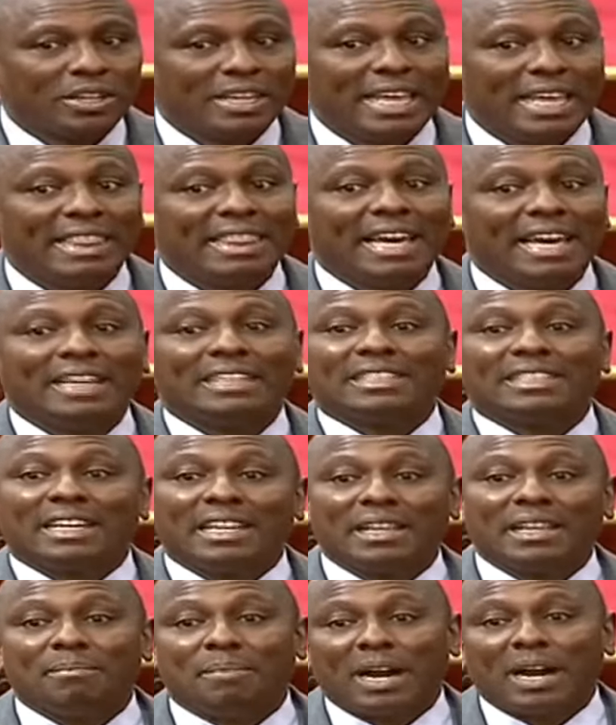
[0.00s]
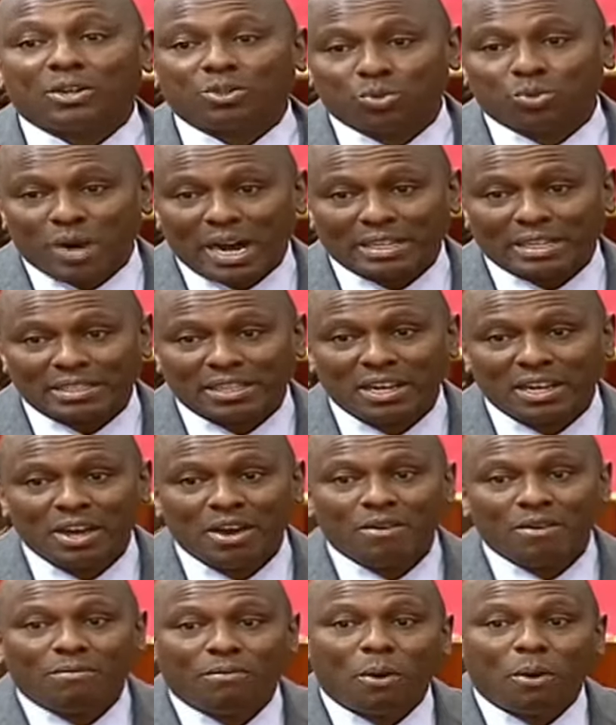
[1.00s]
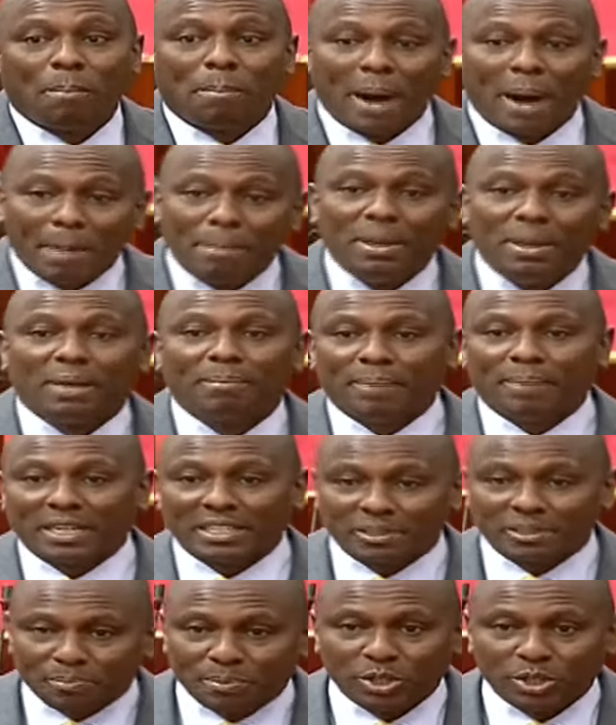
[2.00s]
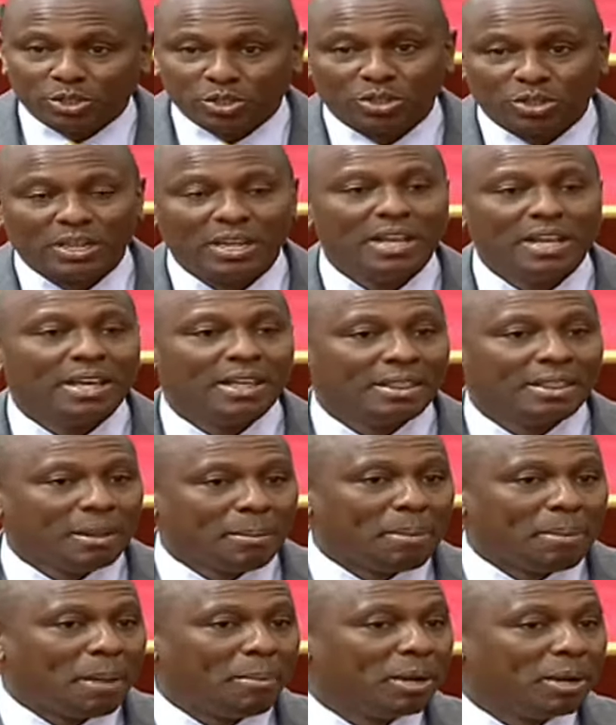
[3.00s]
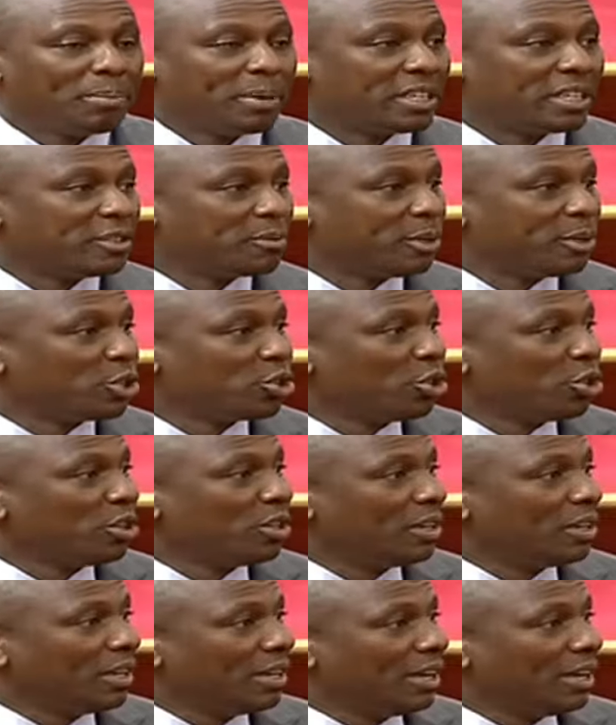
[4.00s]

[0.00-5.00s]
They then sent them back to us for public participation. The public participation